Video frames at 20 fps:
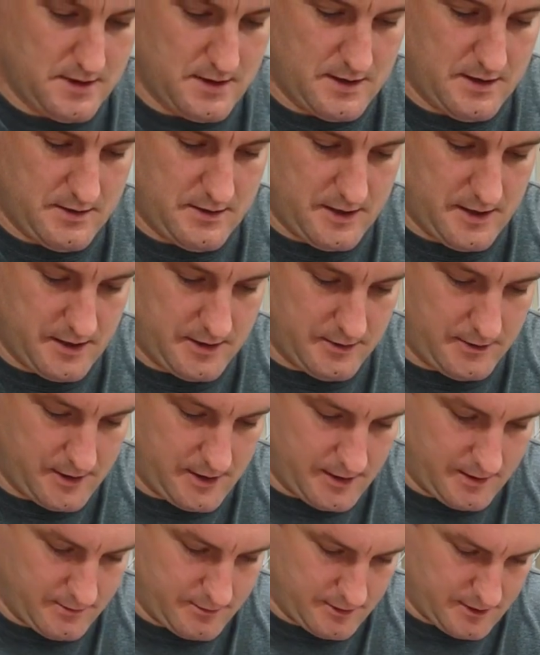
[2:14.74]
and you can get
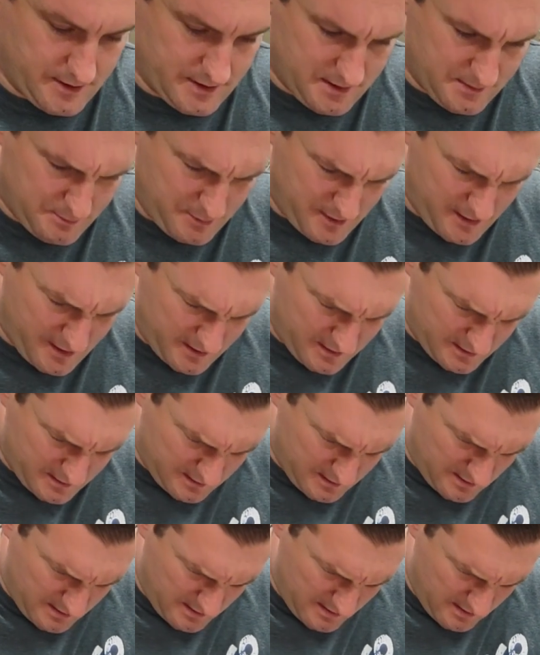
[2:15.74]
creative with this, but
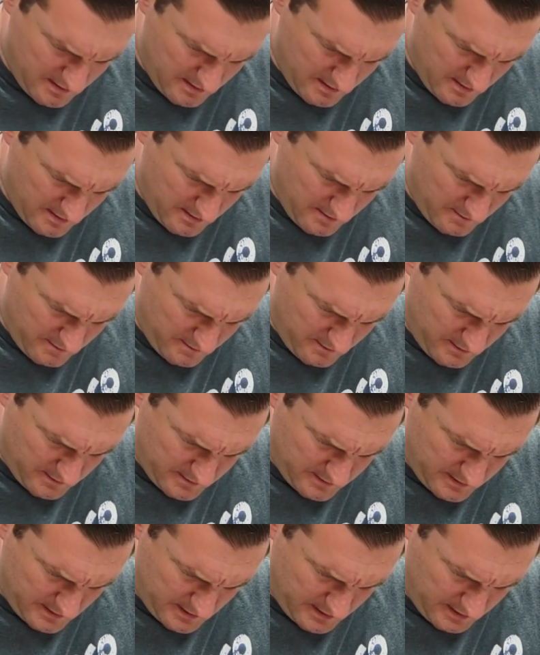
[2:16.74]
for the
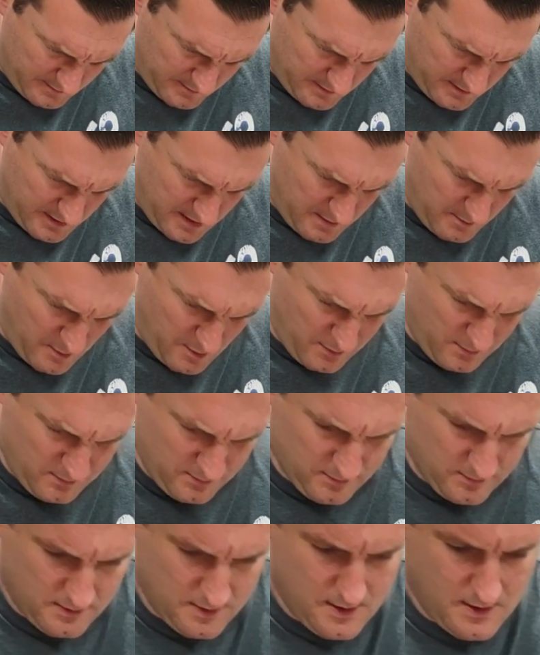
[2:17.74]
sake of the demo,
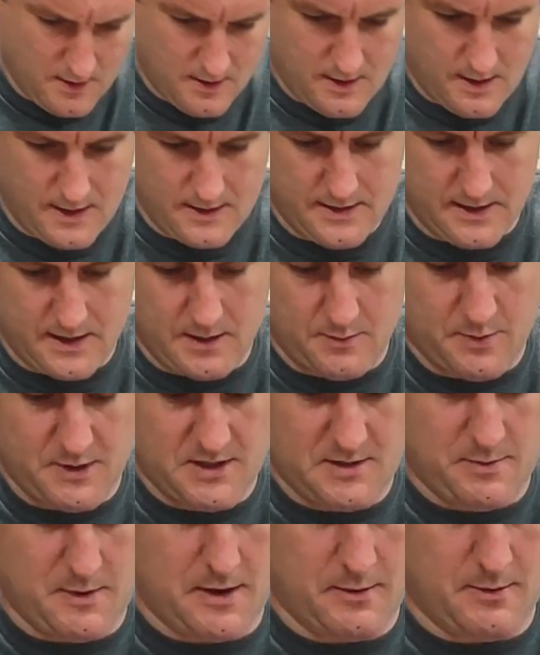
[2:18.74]
I take a
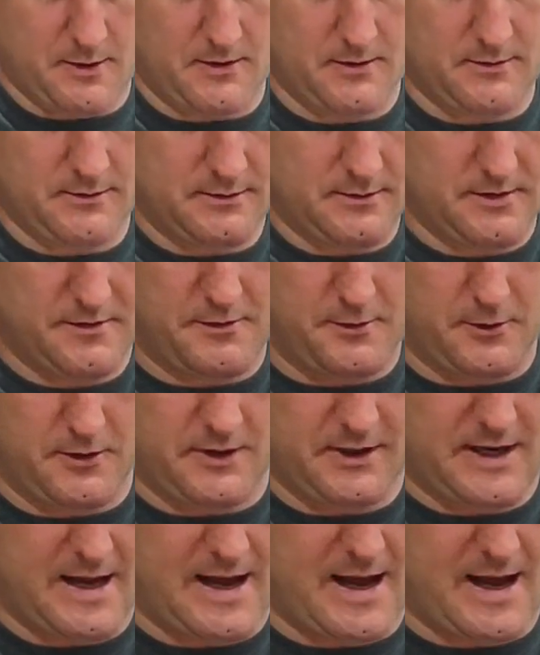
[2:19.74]
piece of paper, fold it in